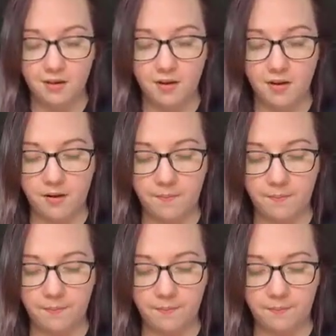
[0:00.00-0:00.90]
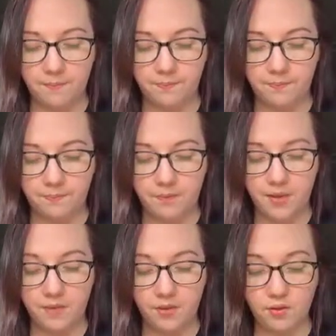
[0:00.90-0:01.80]

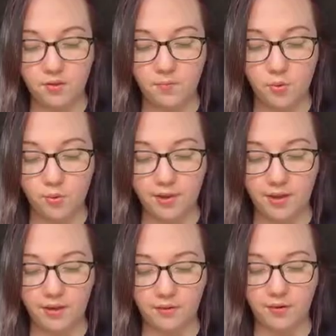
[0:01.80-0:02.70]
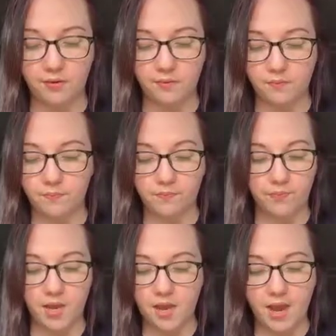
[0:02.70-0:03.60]
If it looks boring or
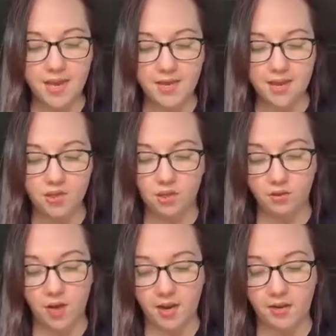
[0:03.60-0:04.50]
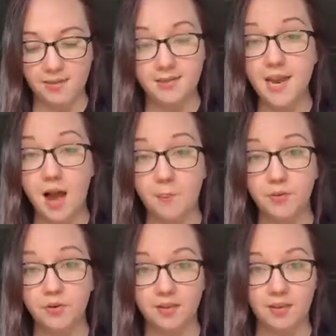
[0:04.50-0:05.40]
not eye-catching, they're not going to stop.
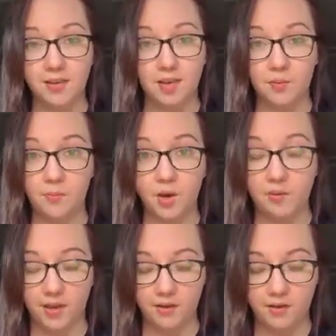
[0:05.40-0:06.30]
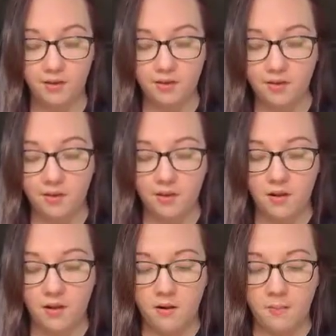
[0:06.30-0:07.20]
They're just going to keep going.
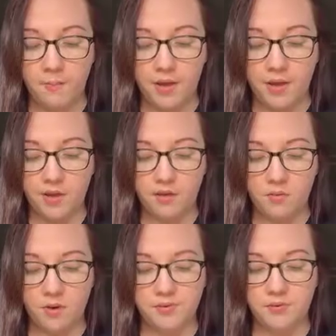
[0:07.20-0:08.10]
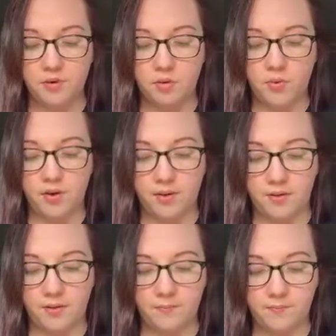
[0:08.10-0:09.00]
But you also don't want
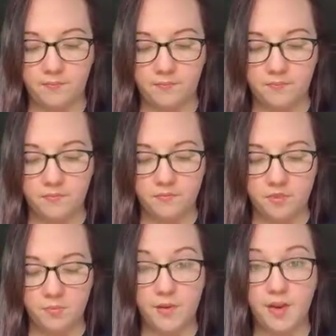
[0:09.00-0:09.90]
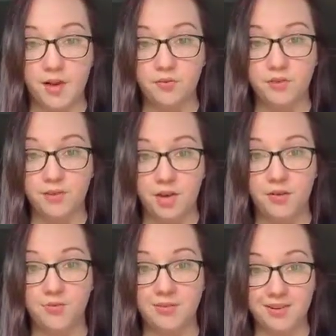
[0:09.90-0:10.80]
to spend hundreds and
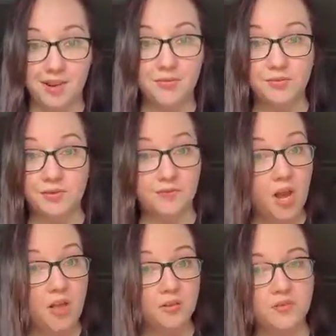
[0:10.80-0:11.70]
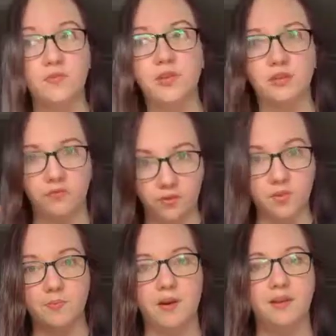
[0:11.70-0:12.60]
hundreds and hundreds of dollars for your
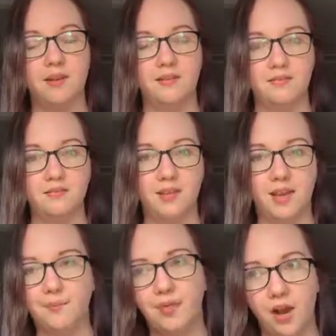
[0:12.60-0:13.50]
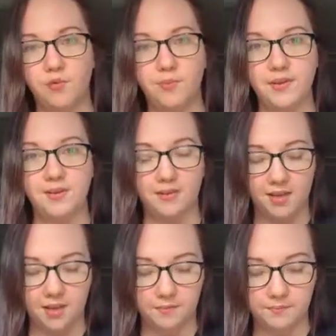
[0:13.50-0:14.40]
first market. Like, that would be
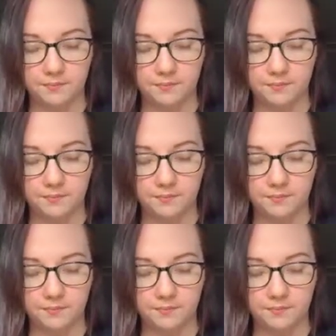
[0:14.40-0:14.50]
silly.